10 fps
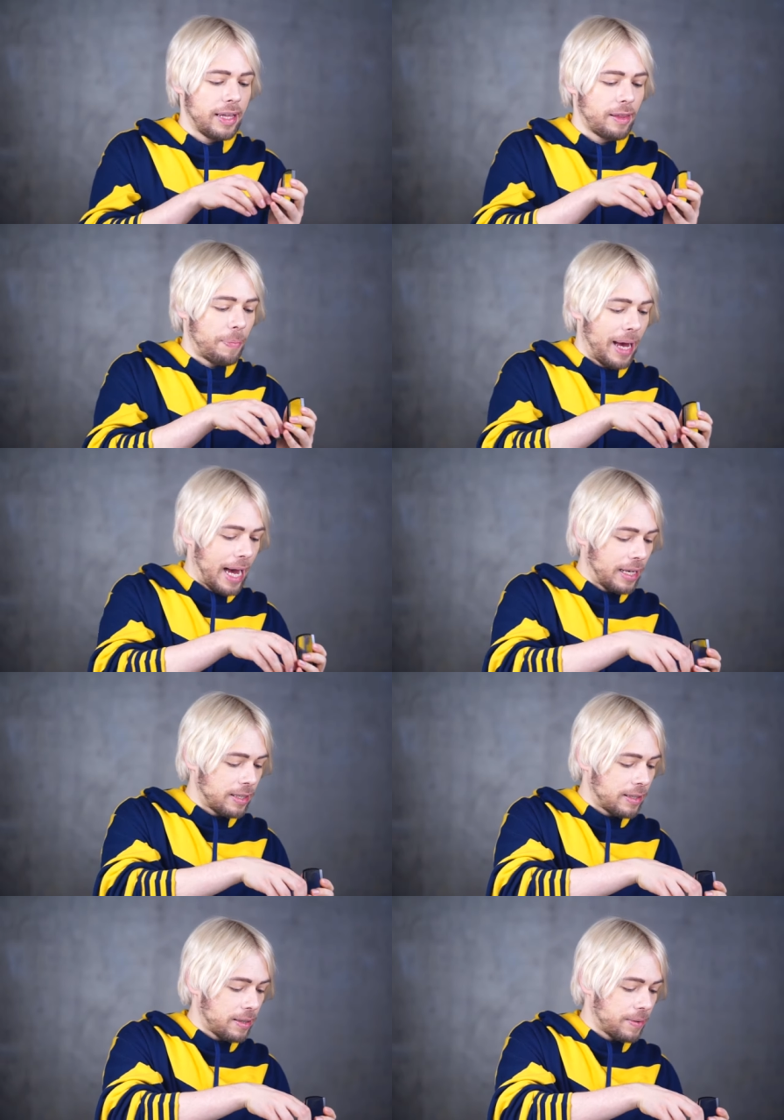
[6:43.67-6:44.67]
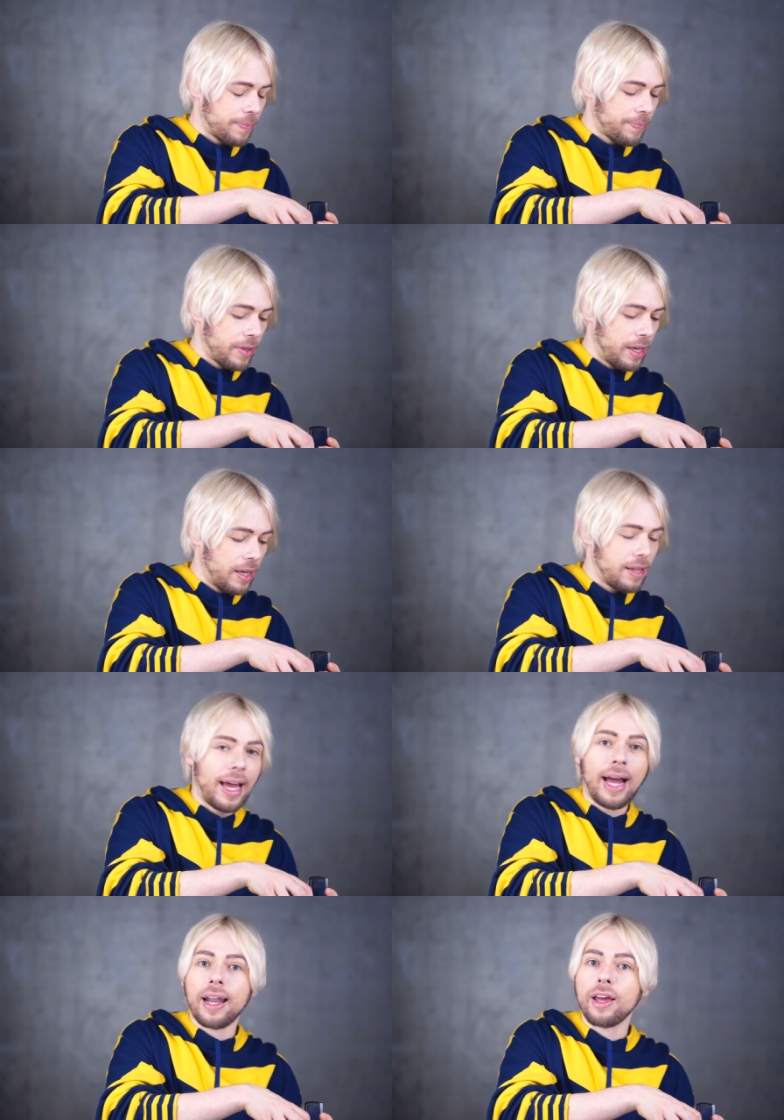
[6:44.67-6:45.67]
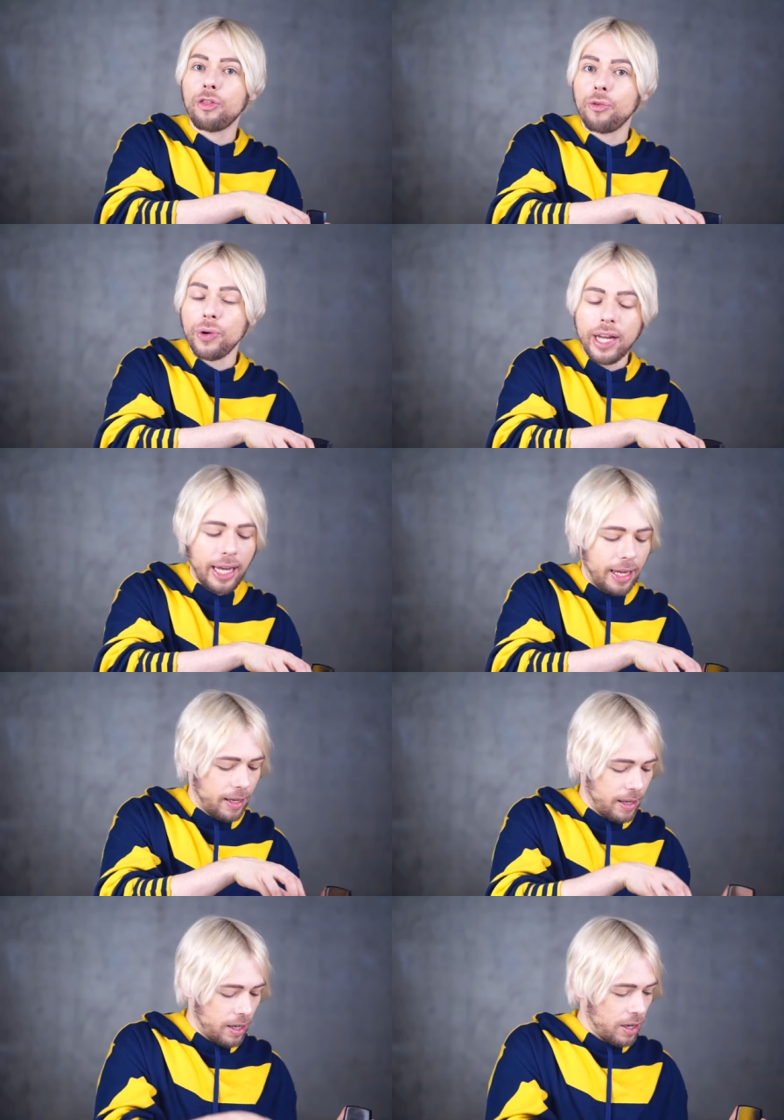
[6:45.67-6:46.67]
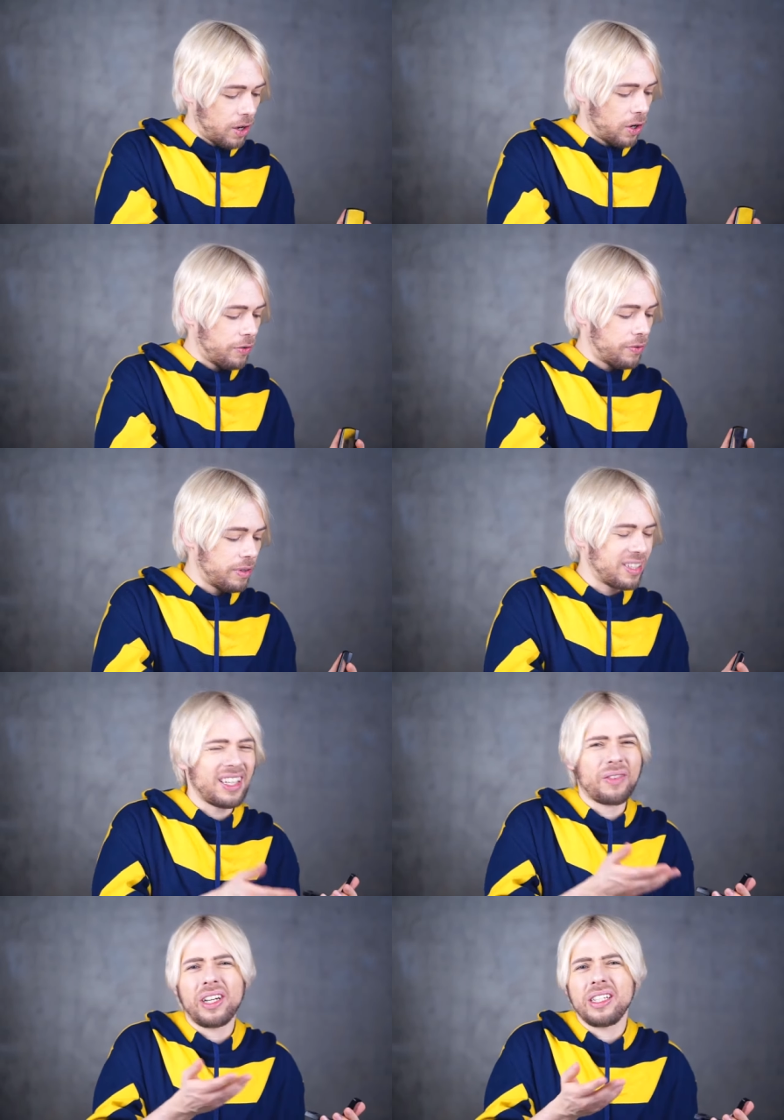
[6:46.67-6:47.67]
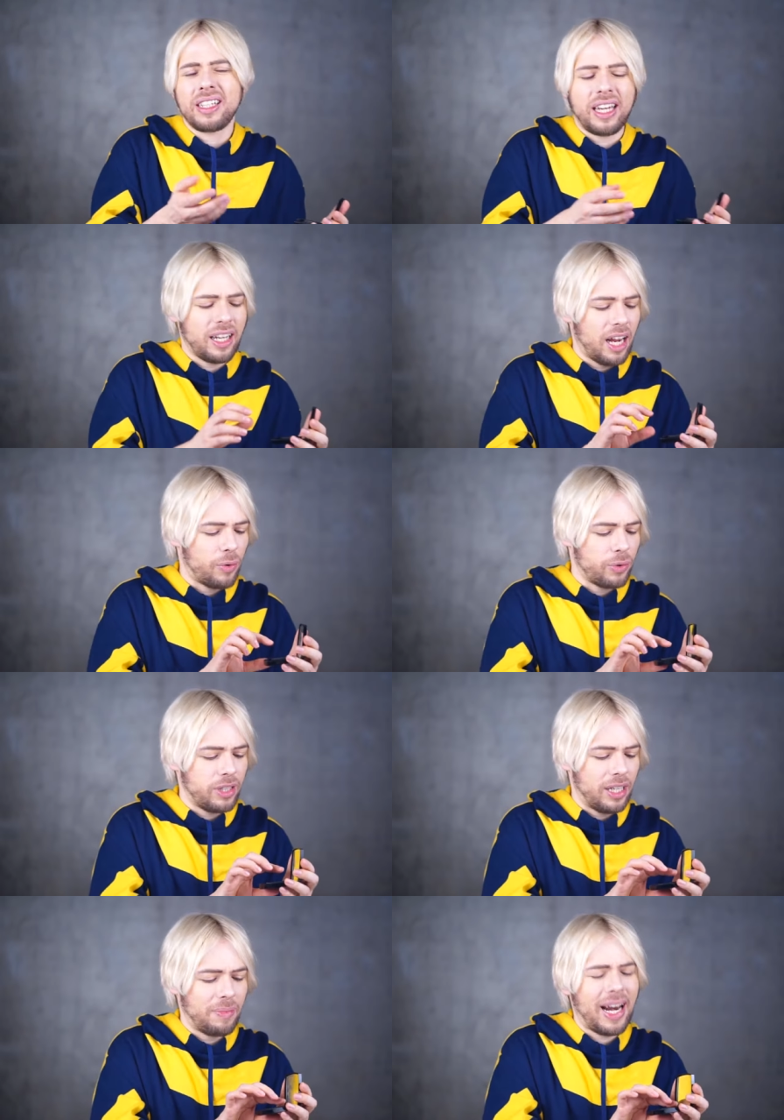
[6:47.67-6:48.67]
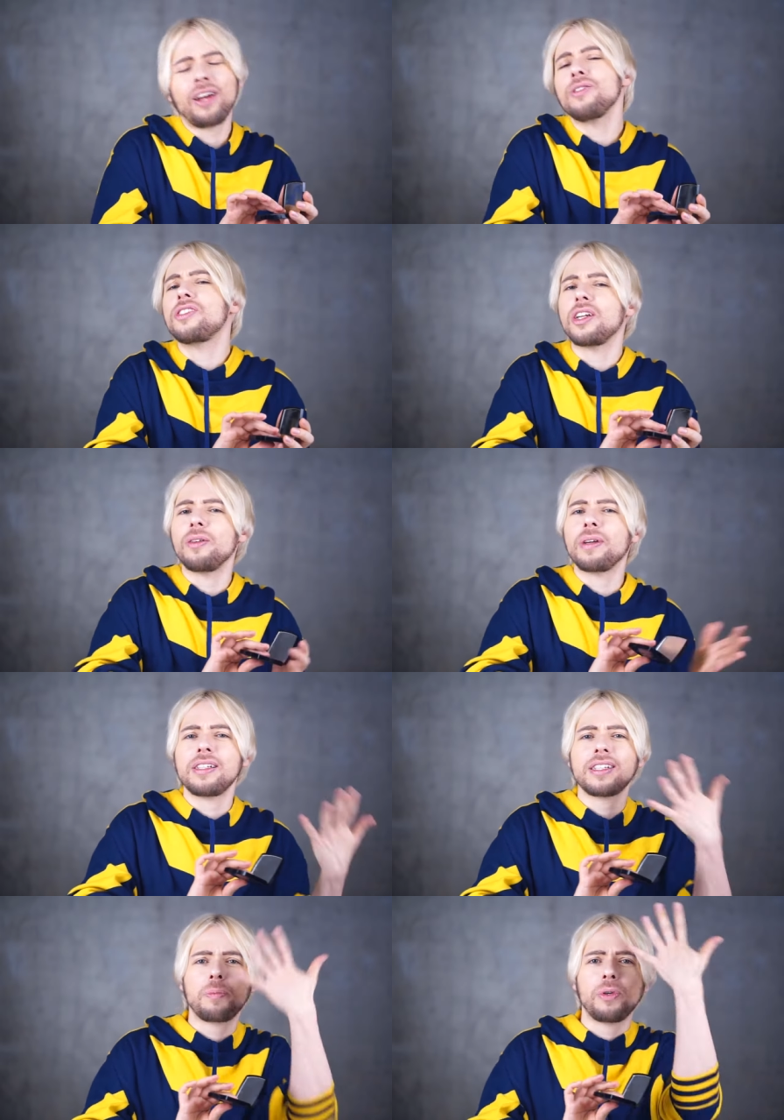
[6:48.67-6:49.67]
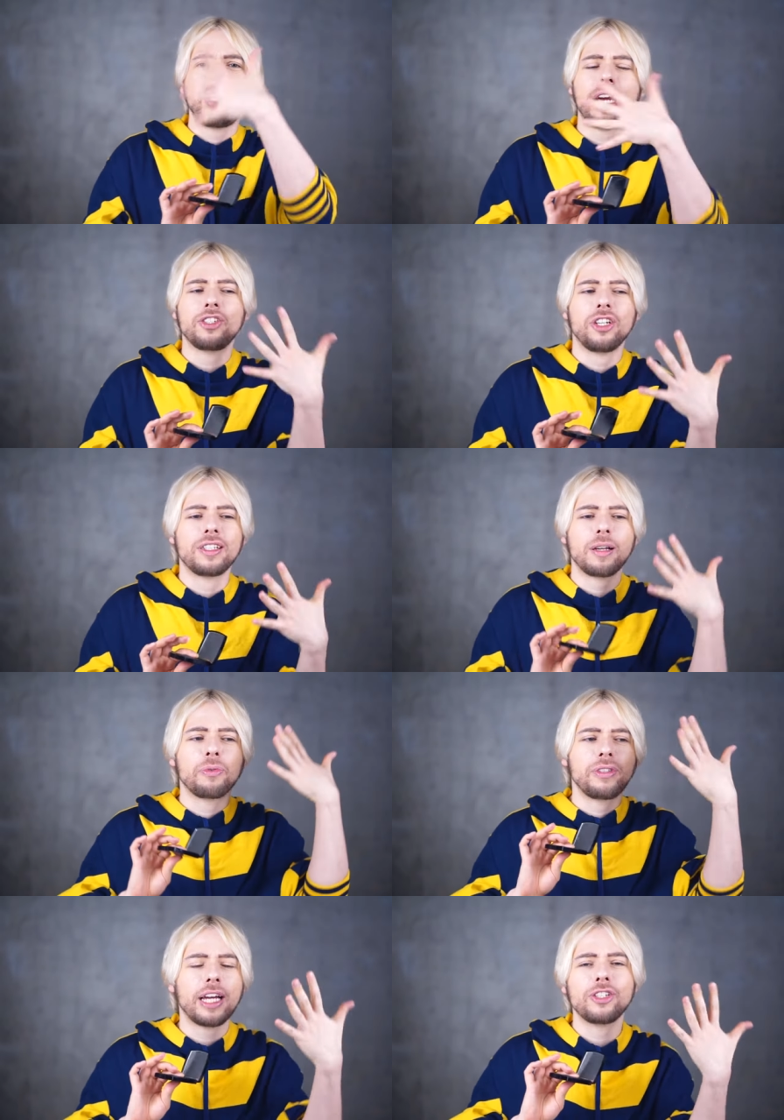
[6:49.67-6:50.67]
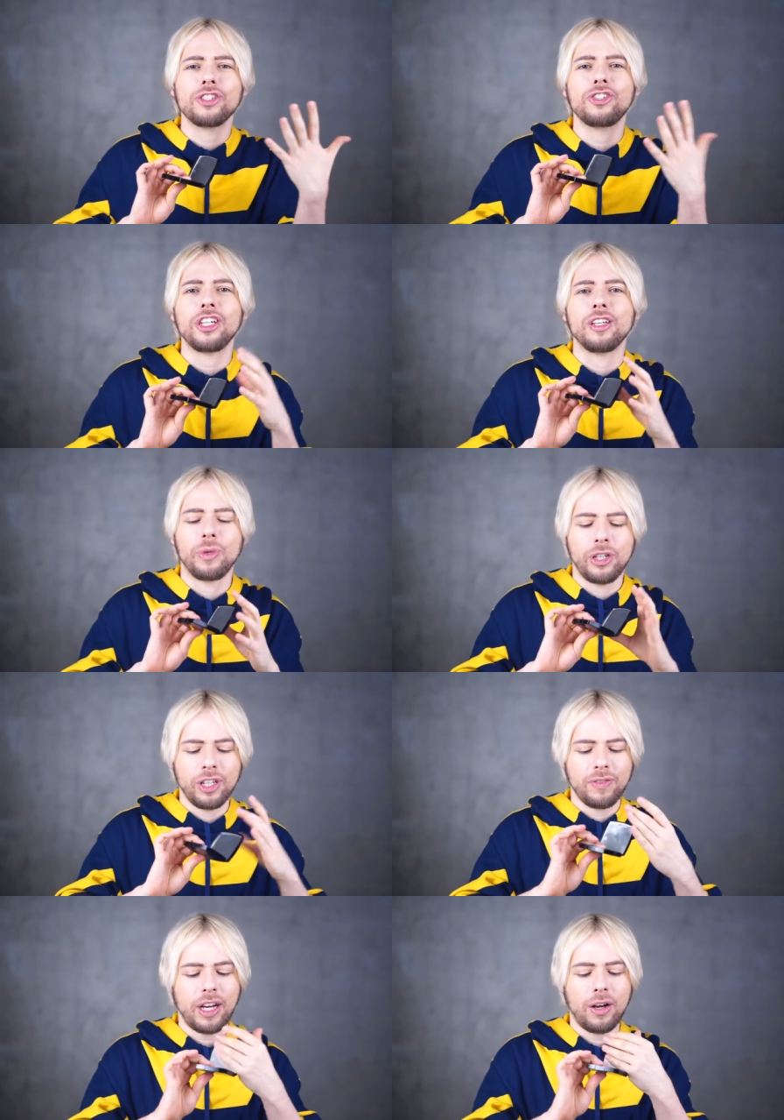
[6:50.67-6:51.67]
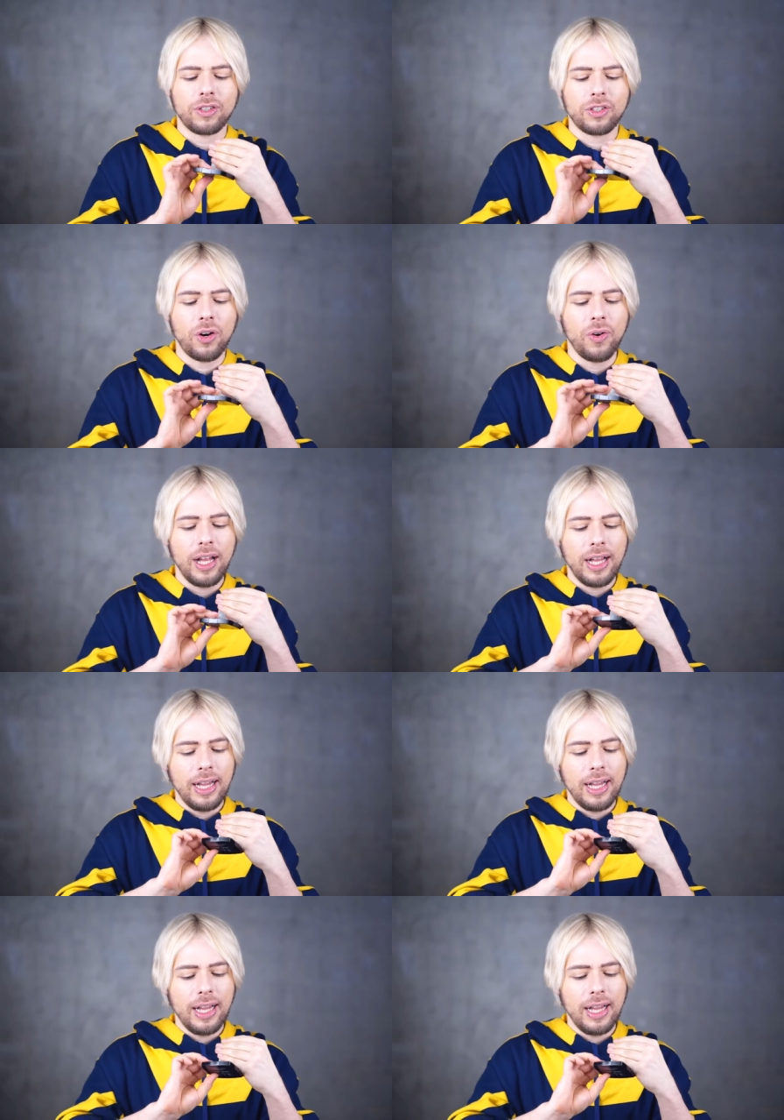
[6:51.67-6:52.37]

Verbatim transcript: in the past, they had like three. Of, this is not really skincare routine, but I consider it because it's like protection. It's a protection shield when you leave the house. So